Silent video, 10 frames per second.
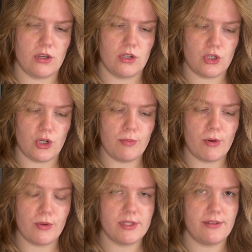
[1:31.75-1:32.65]
2
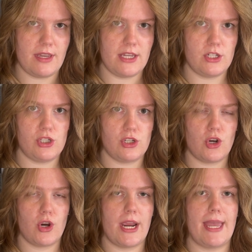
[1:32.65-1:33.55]
balls of each
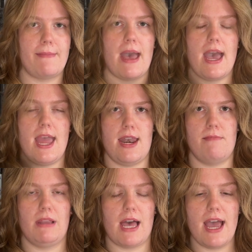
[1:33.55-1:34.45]
cream and
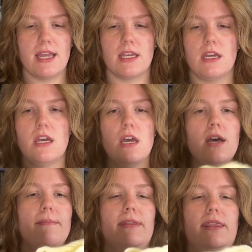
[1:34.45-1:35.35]
black,
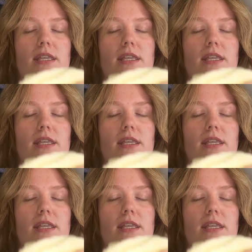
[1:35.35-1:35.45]
but